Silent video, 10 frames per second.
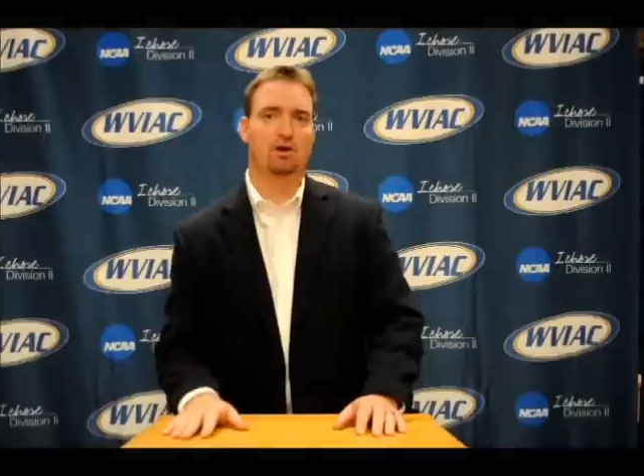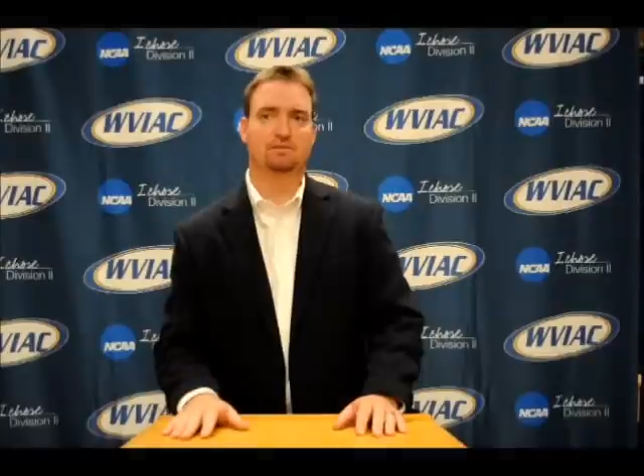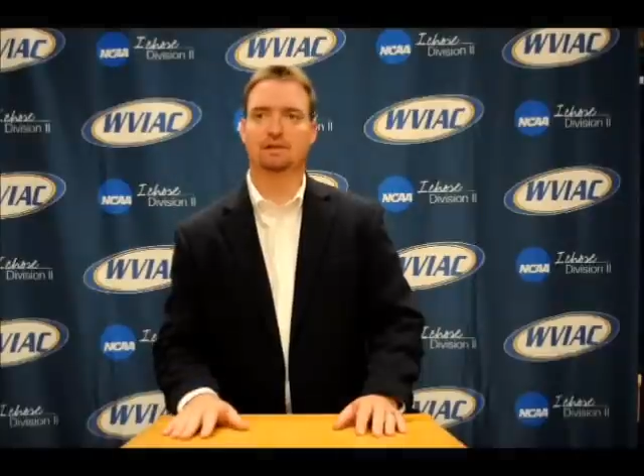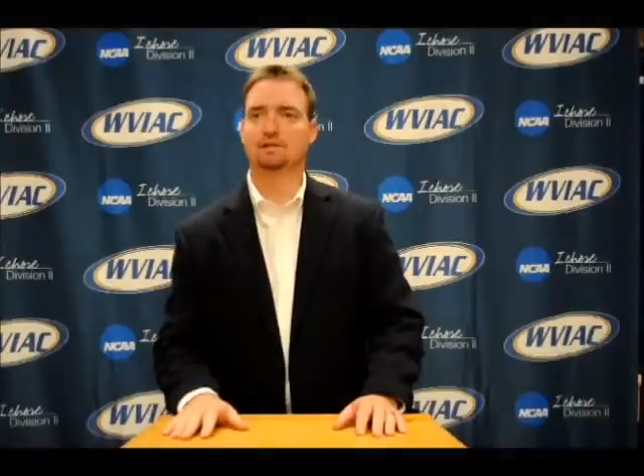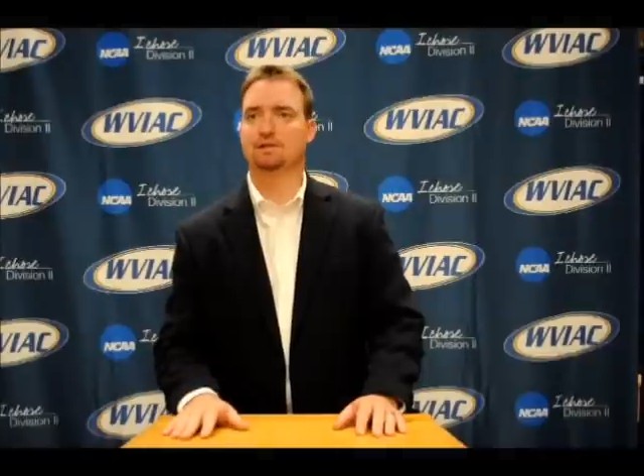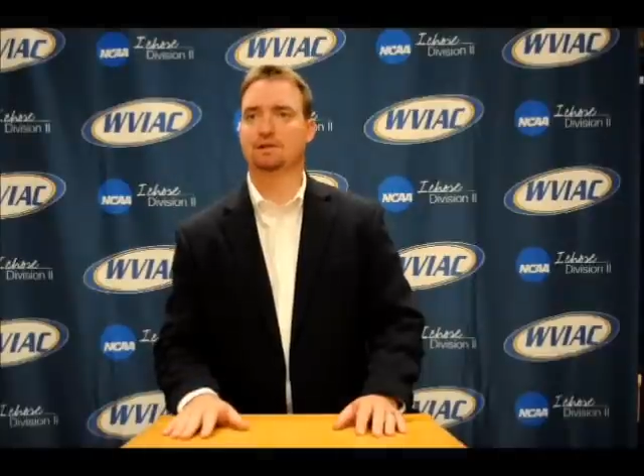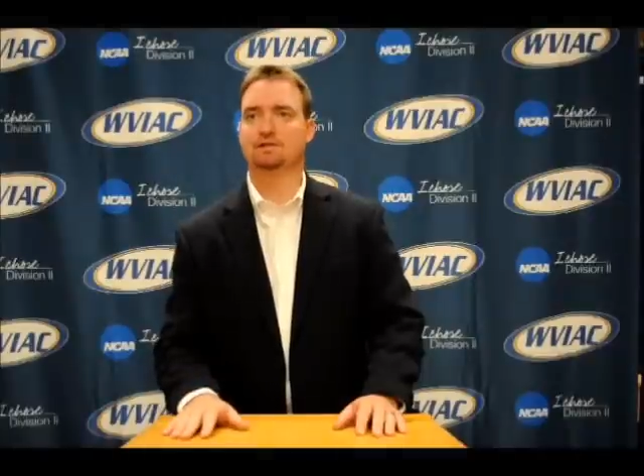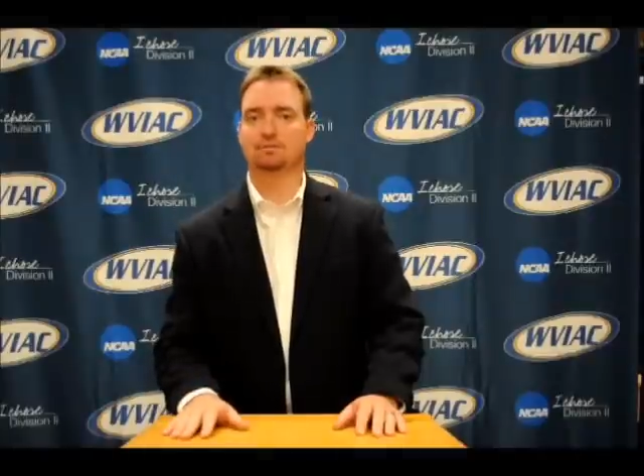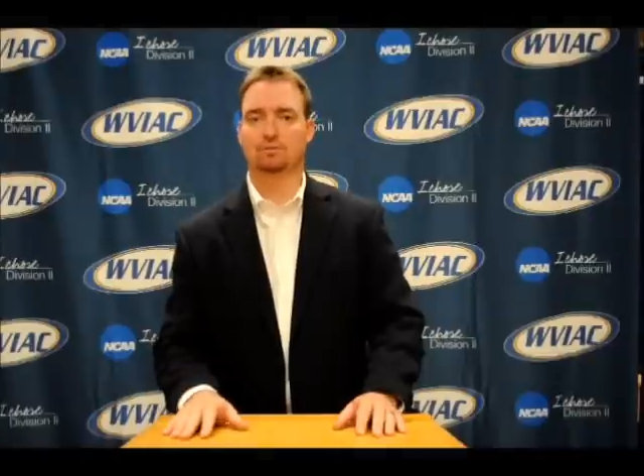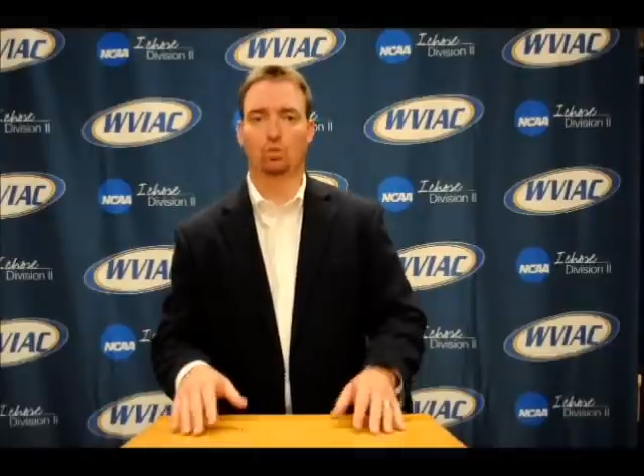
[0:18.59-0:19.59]
offseason is
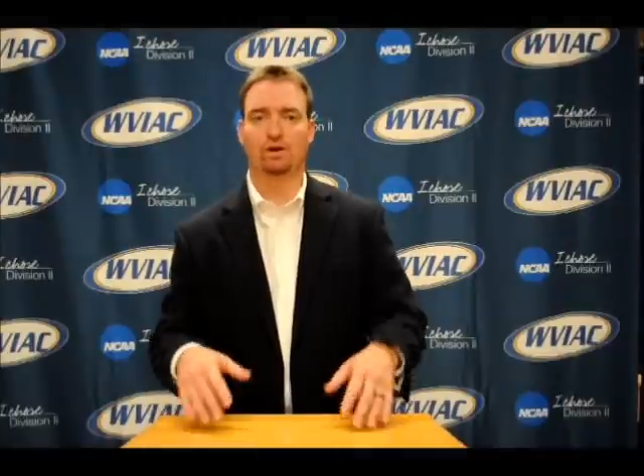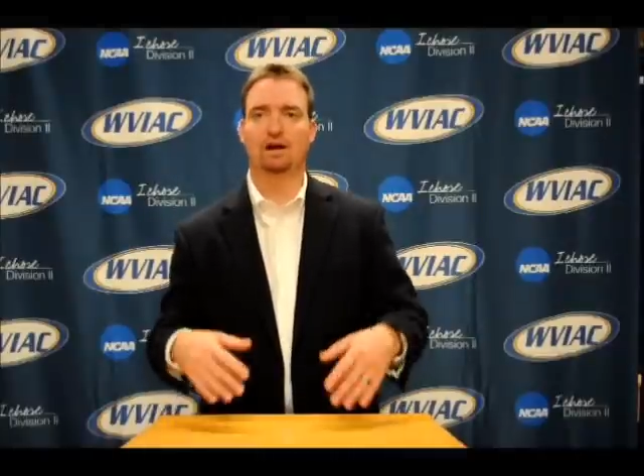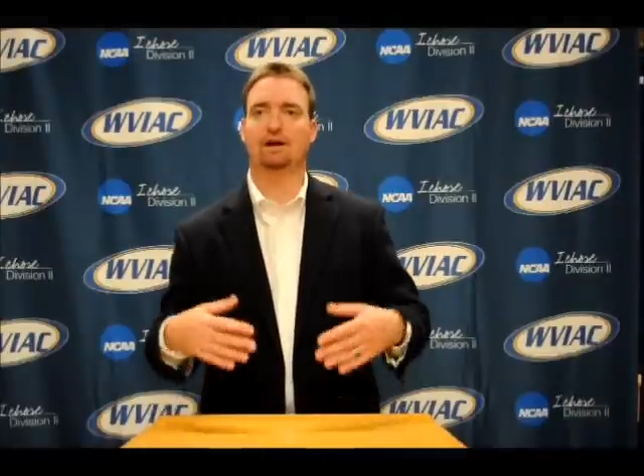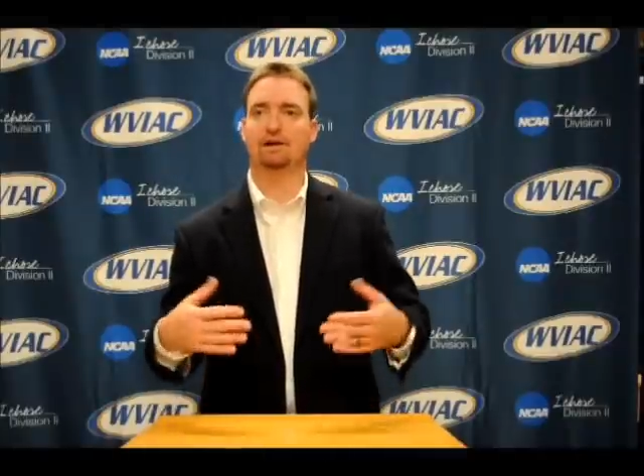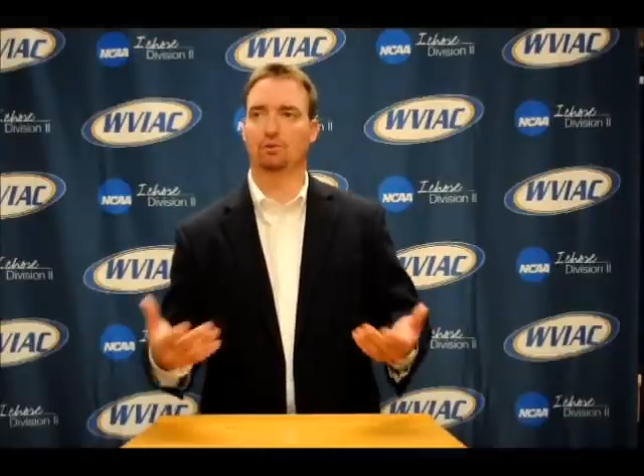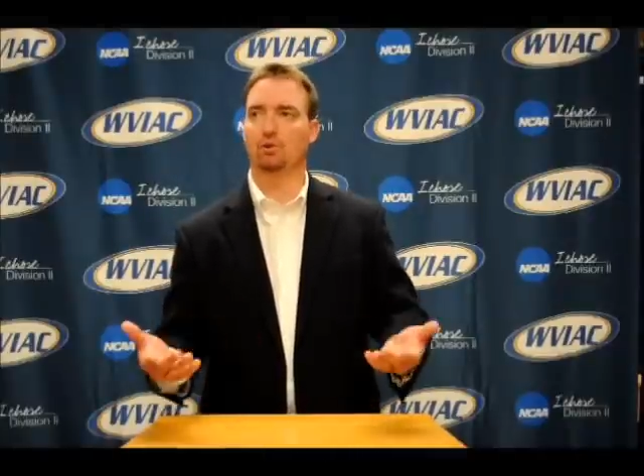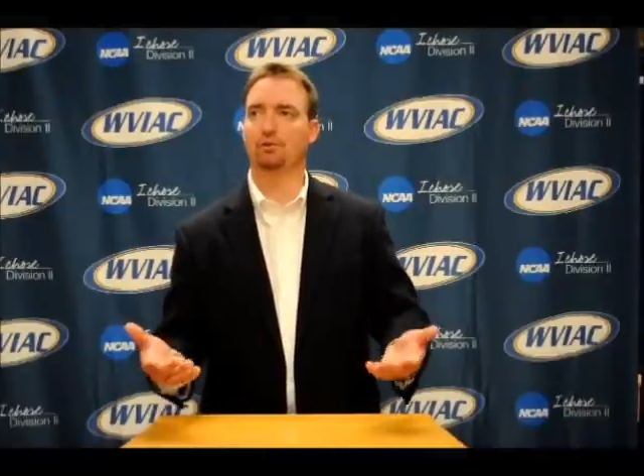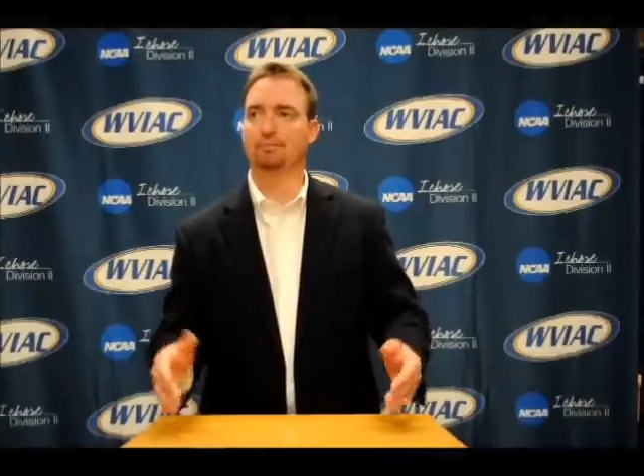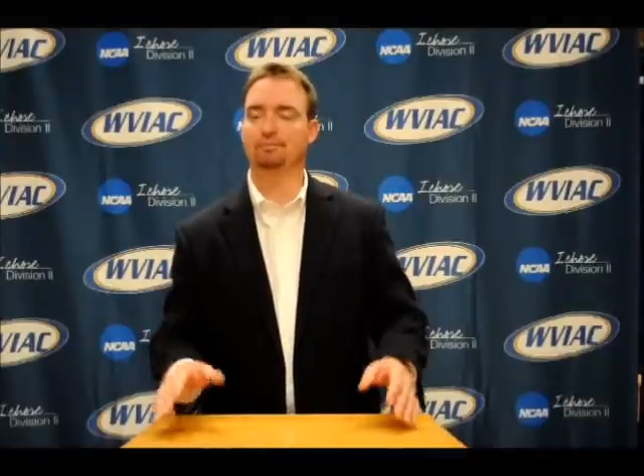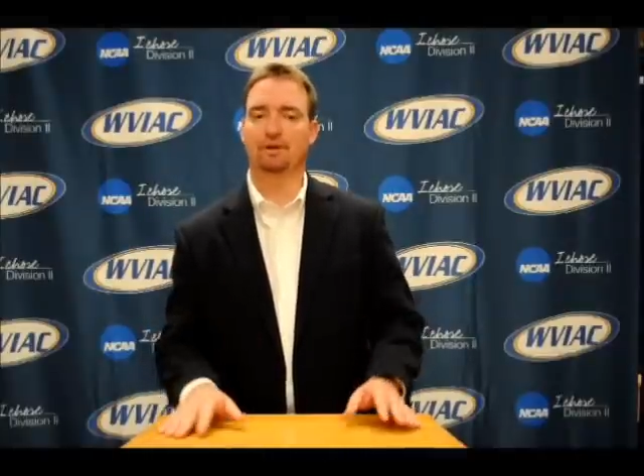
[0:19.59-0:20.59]
this: we got a year
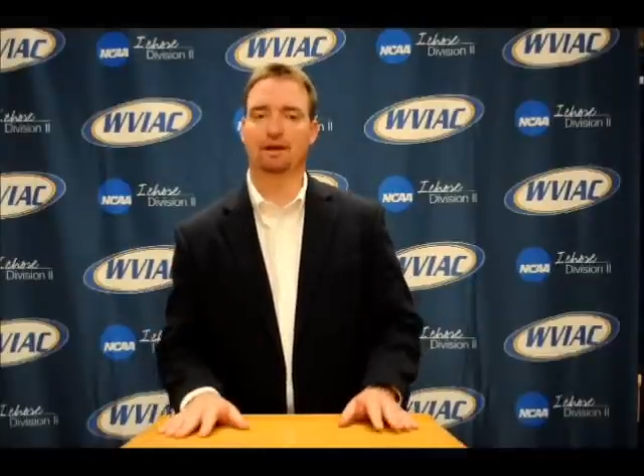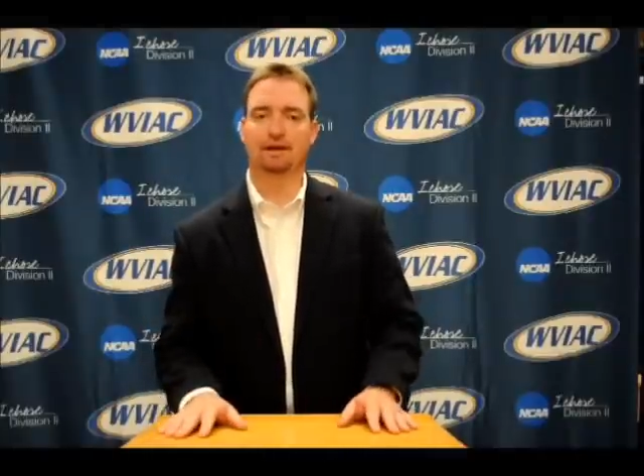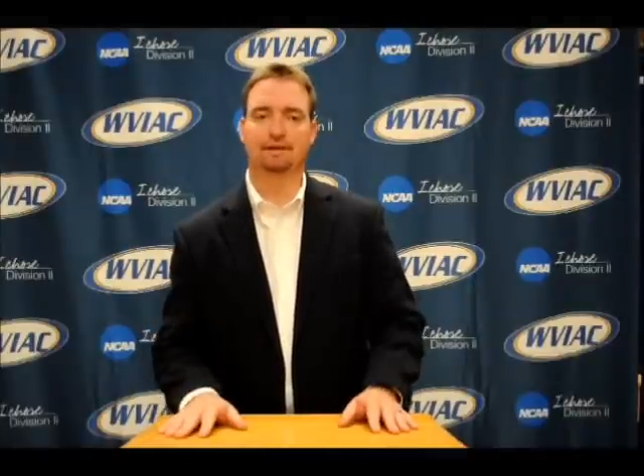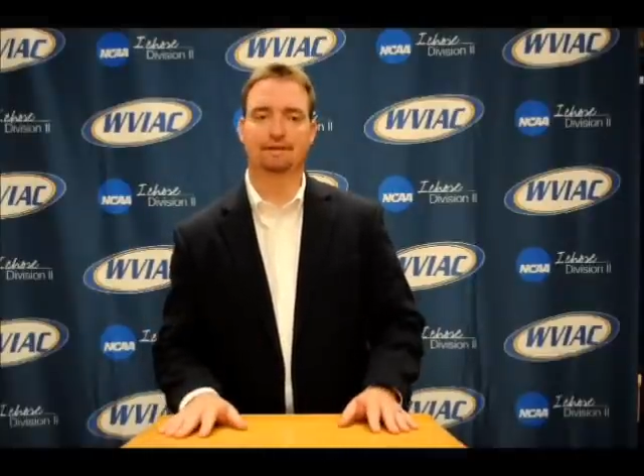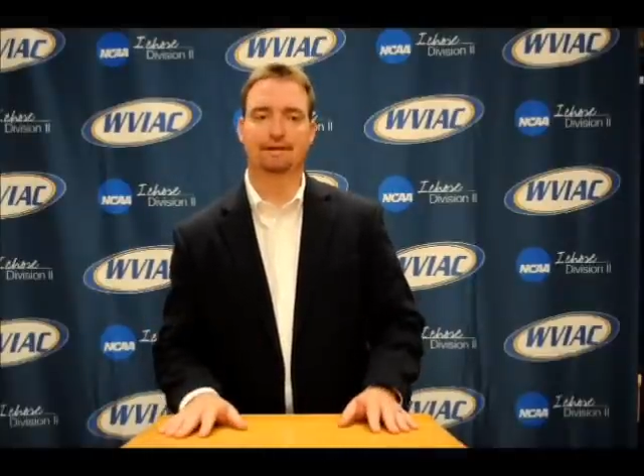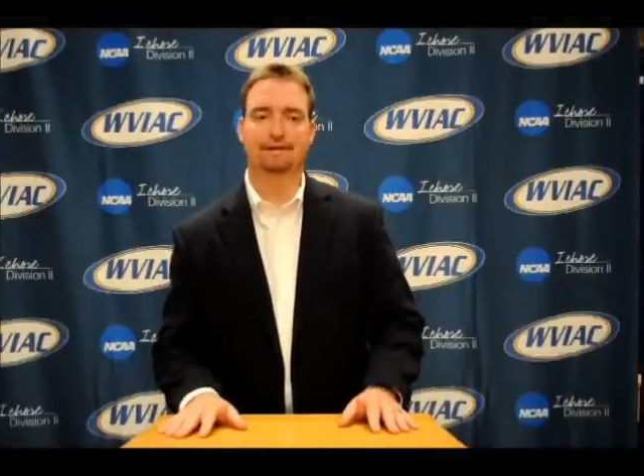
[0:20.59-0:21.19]
older, and